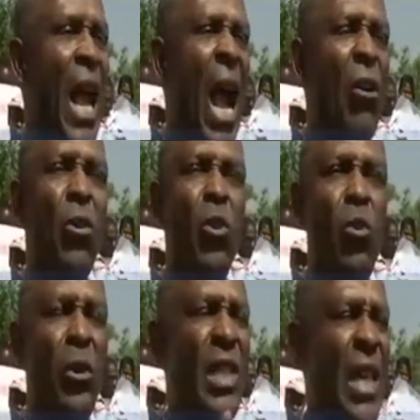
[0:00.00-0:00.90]
and continue
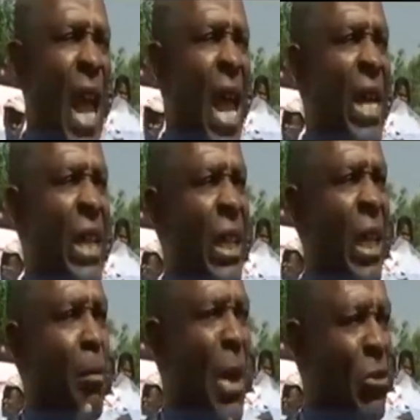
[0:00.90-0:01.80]
to deny
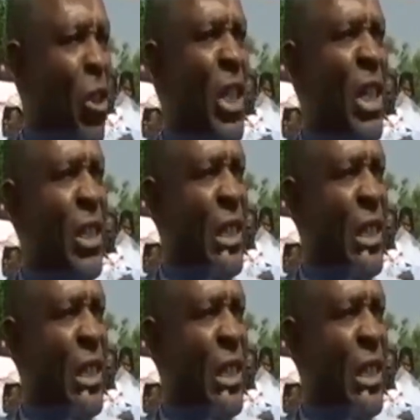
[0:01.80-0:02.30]
patriotic